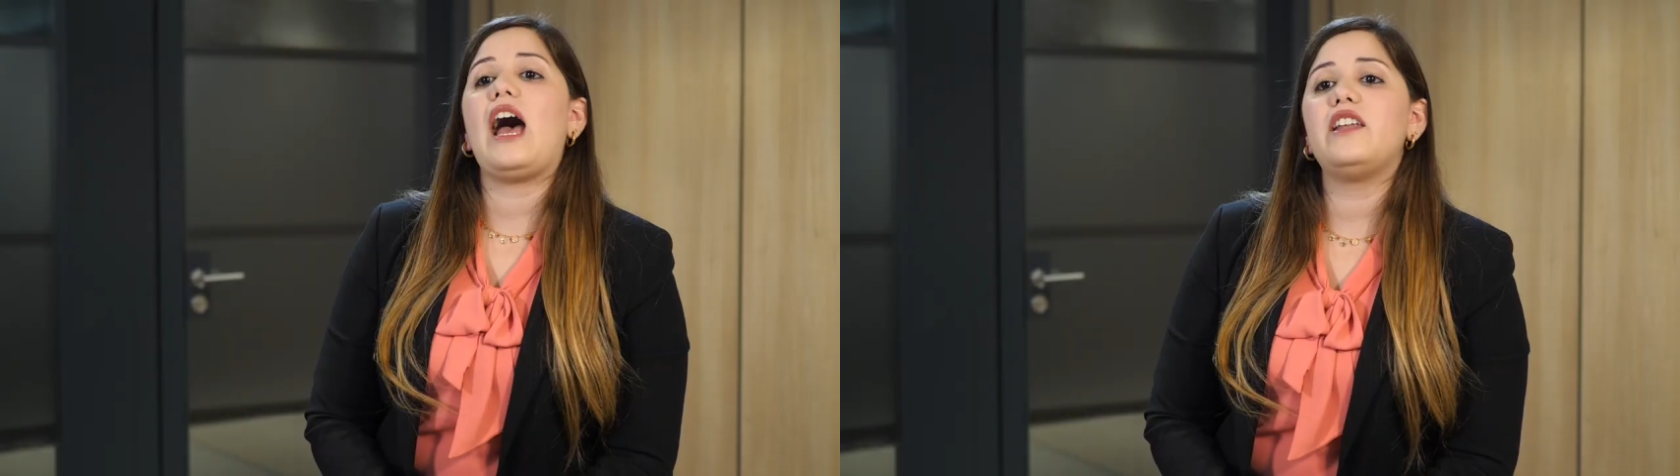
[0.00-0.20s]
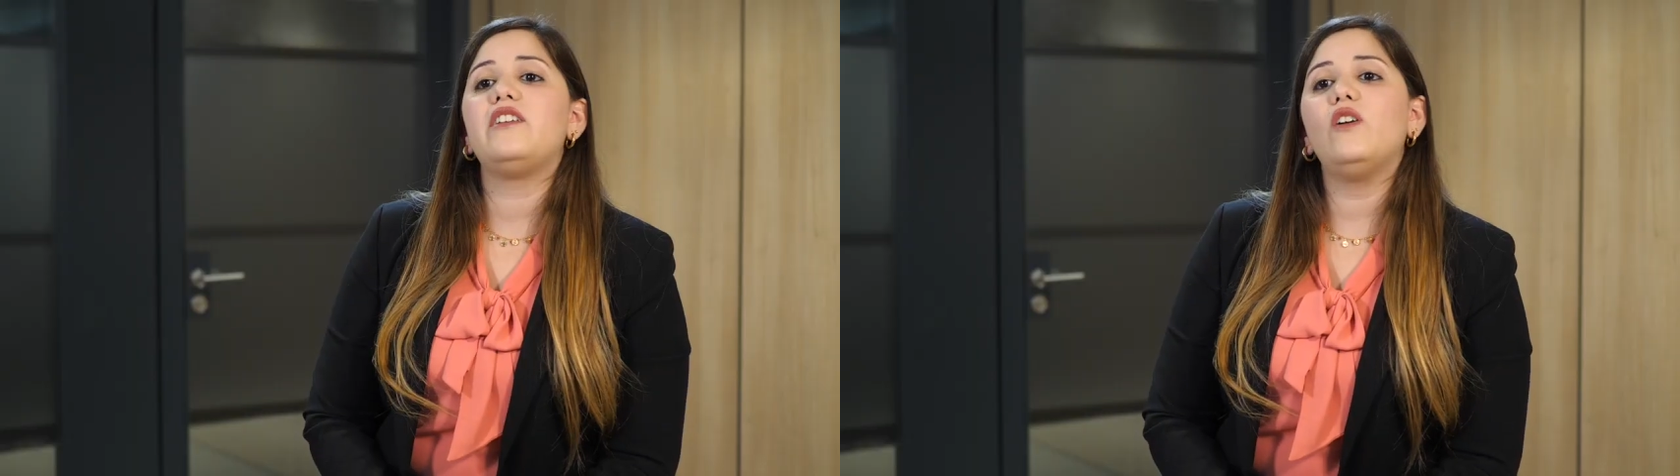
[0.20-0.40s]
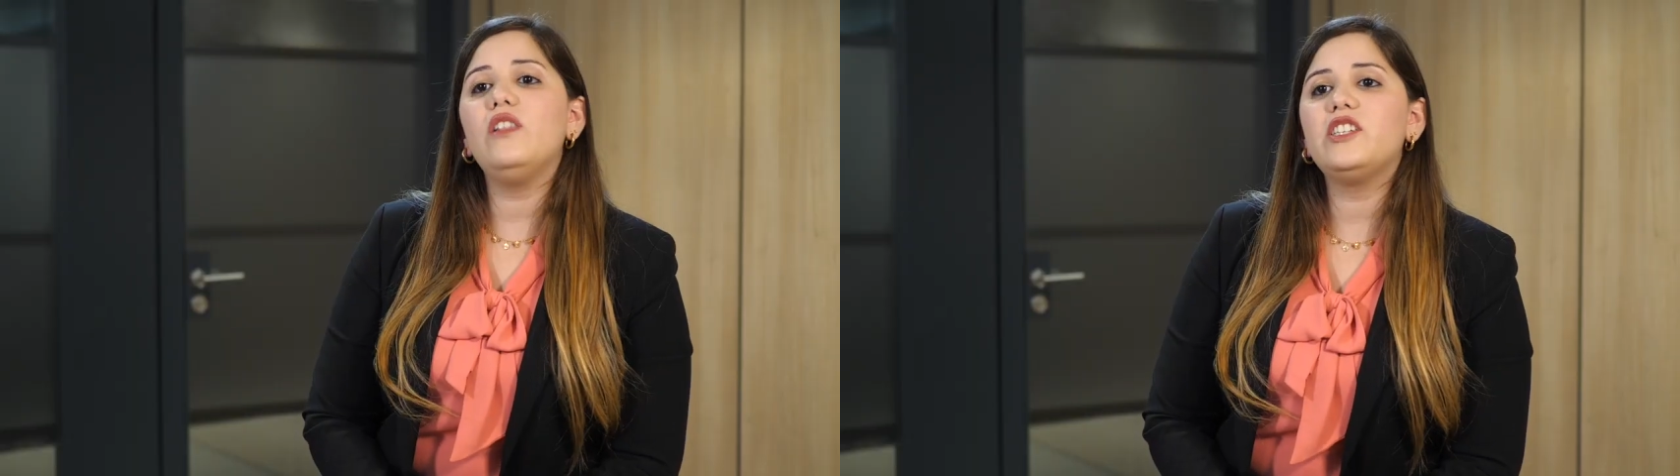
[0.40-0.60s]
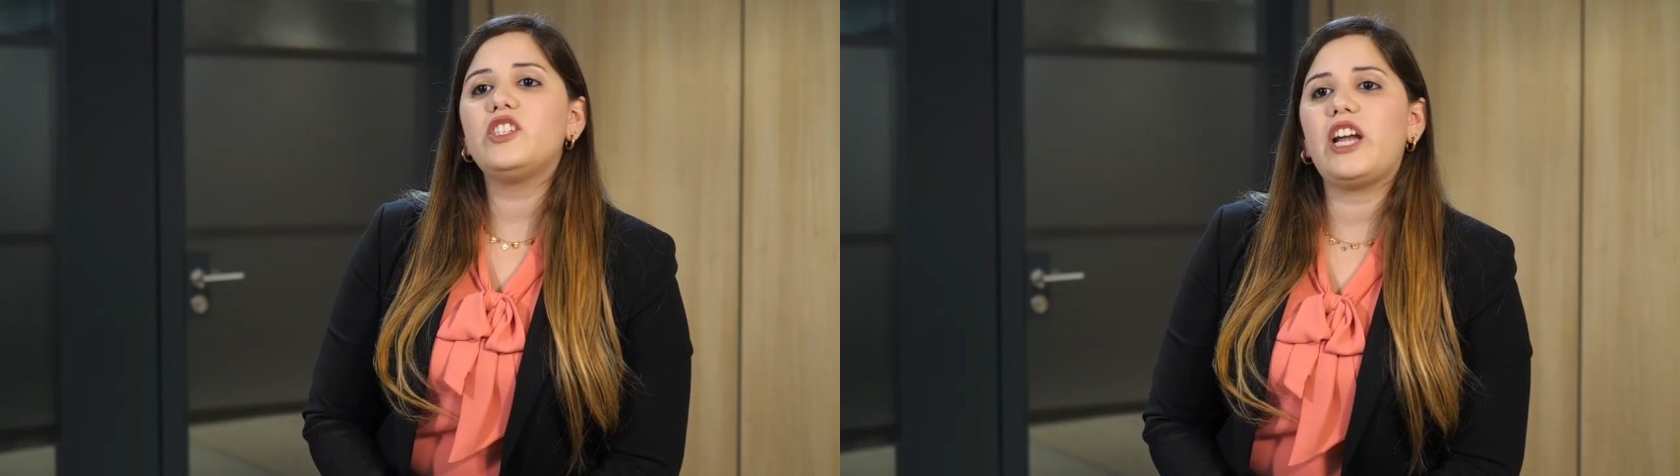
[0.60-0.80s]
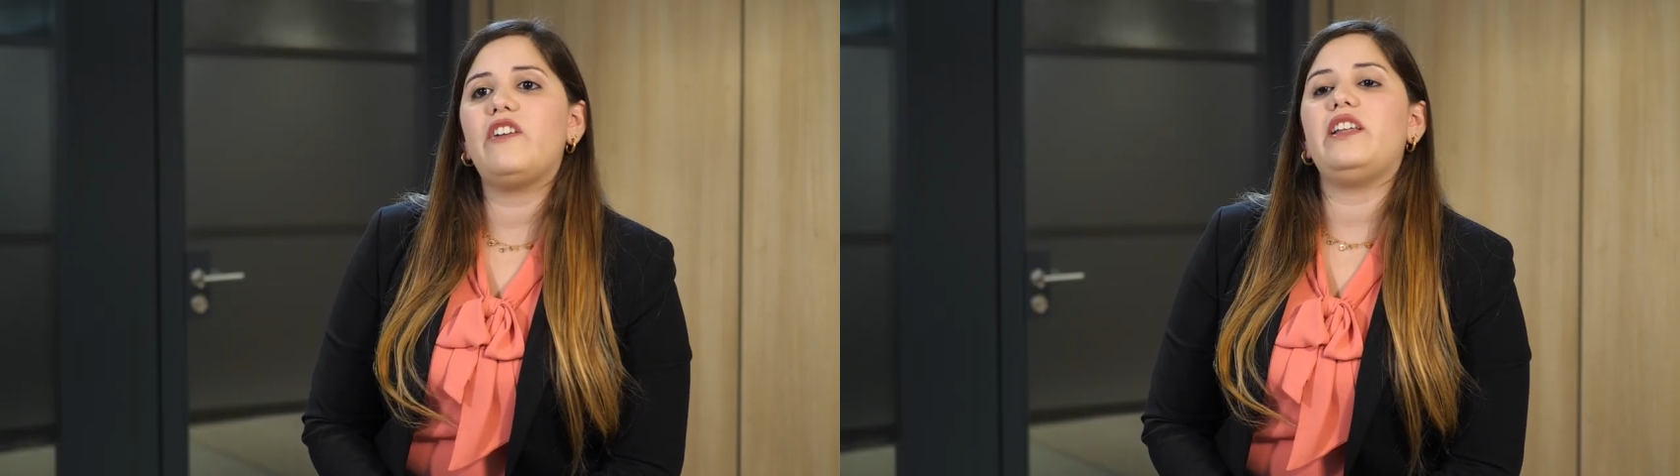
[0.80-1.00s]
and a
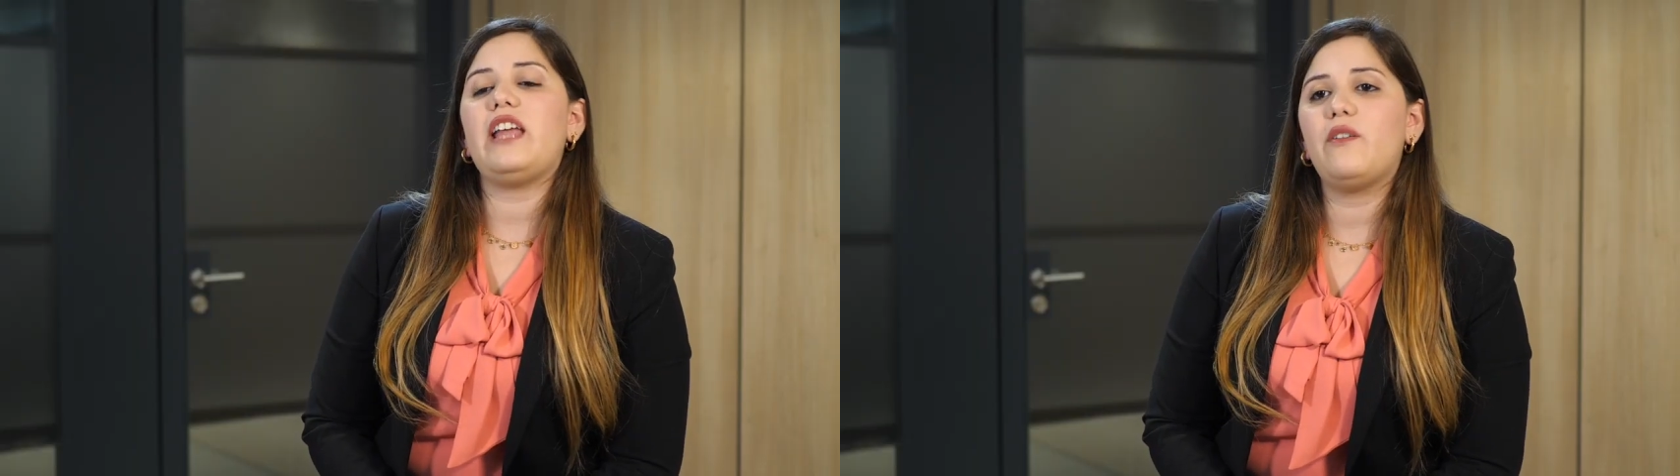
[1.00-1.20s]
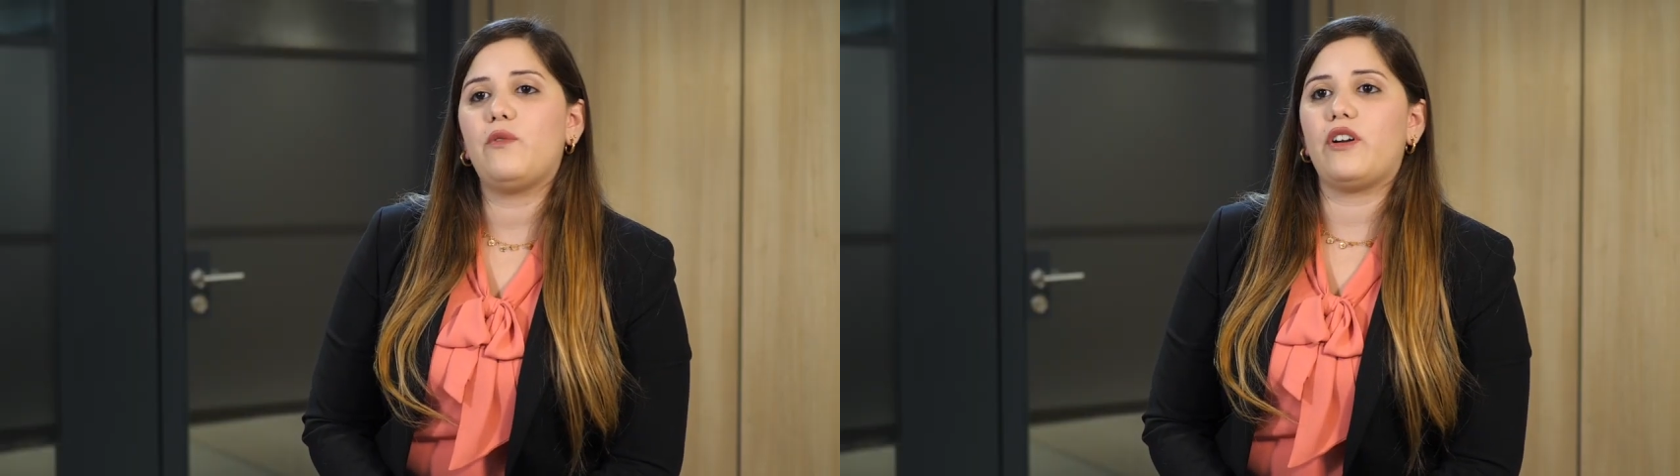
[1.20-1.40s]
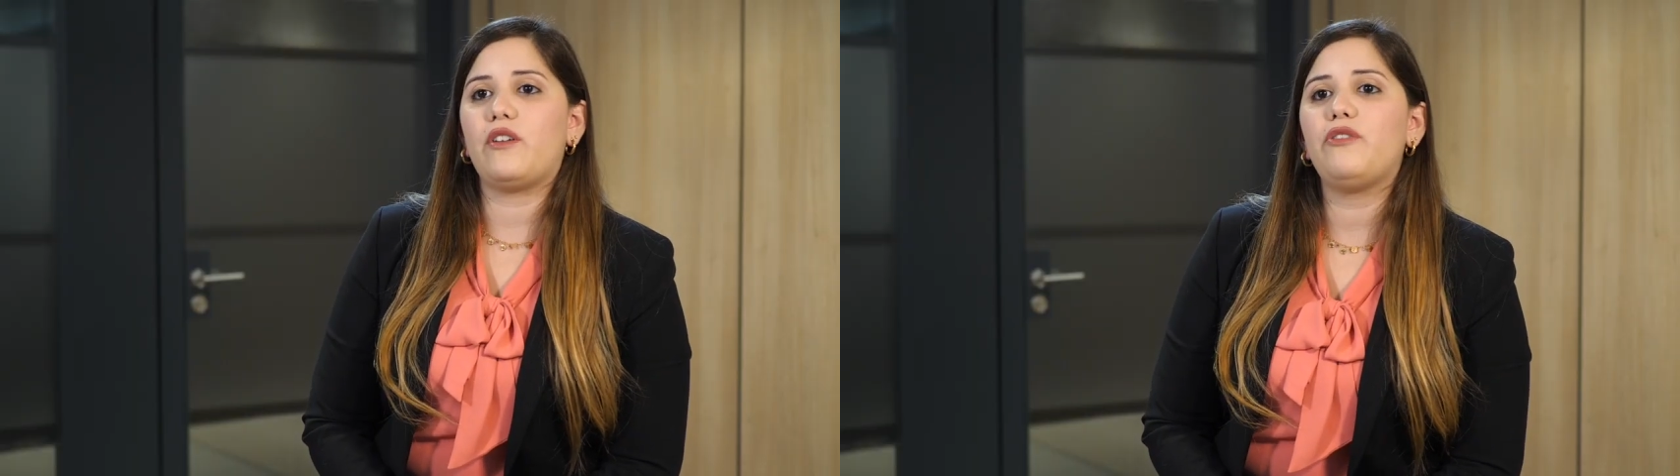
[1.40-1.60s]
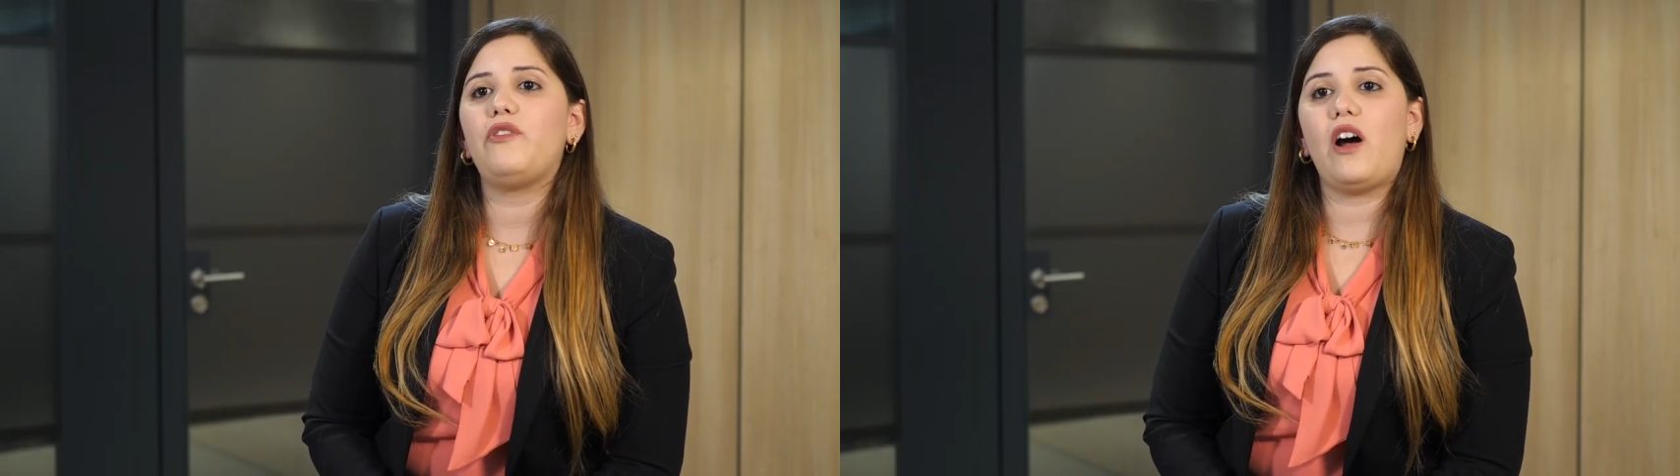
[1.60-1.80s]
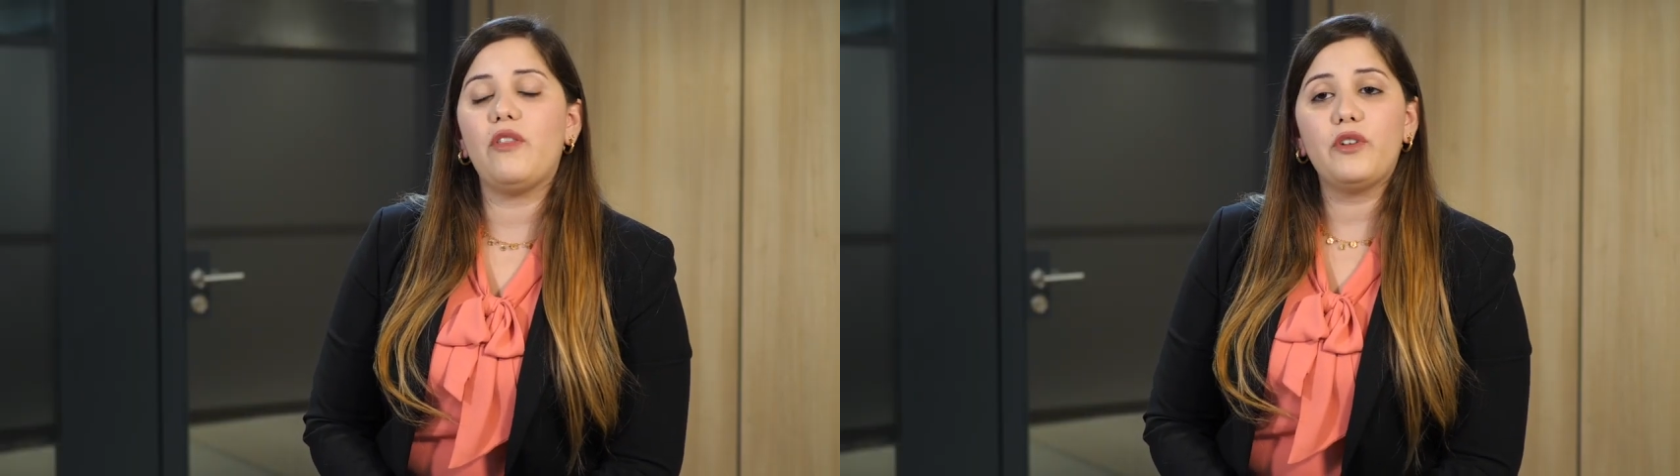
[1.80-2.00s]
knowledge-sharing network
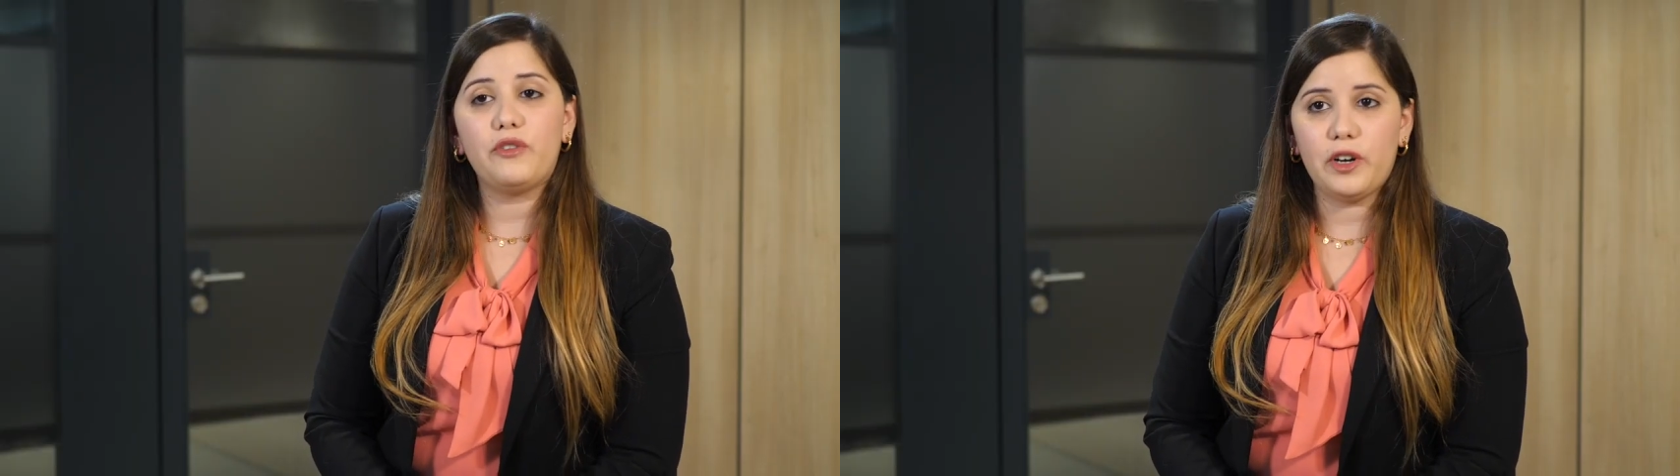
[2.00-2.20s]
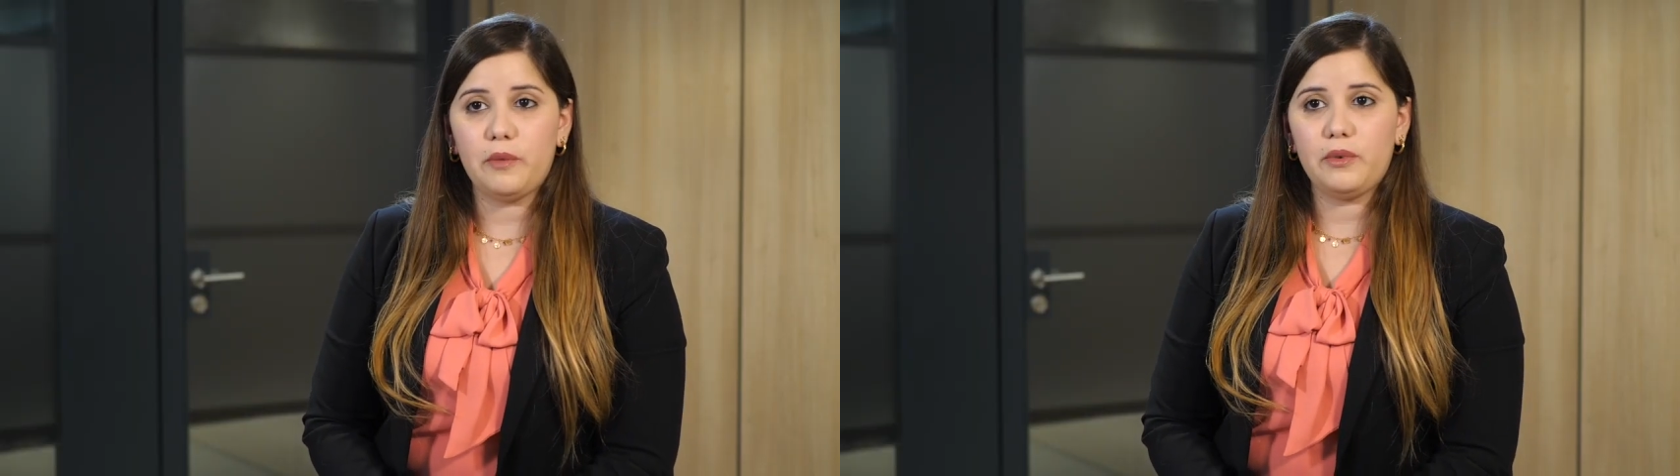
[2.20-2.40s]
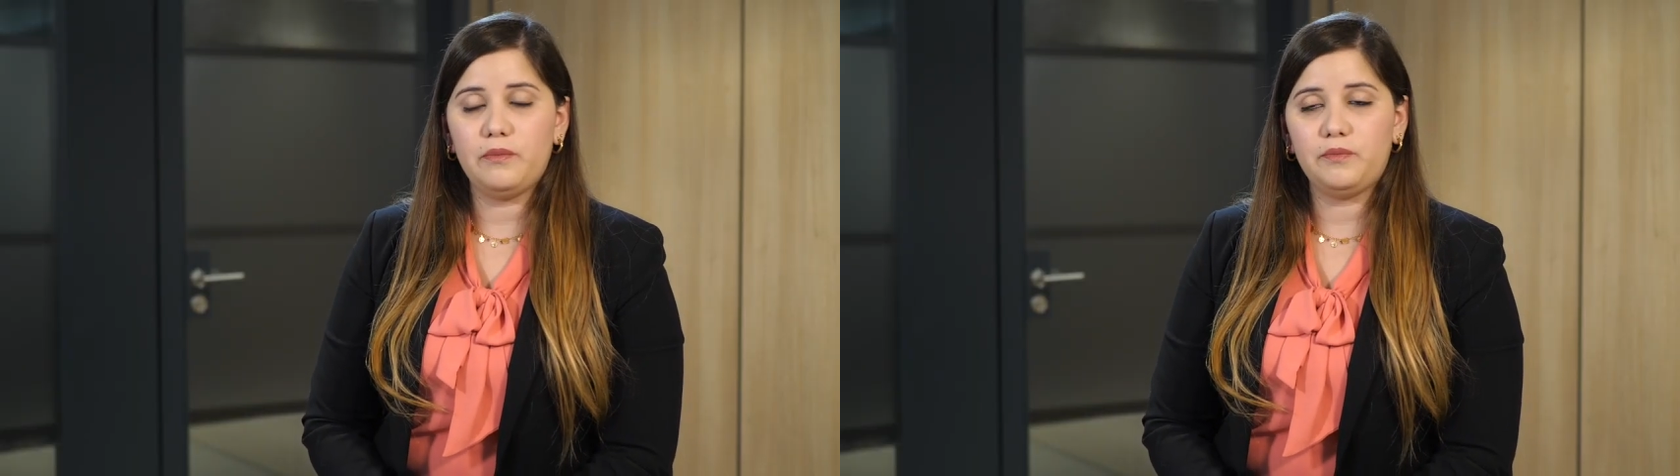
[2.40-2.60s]
throughout the group.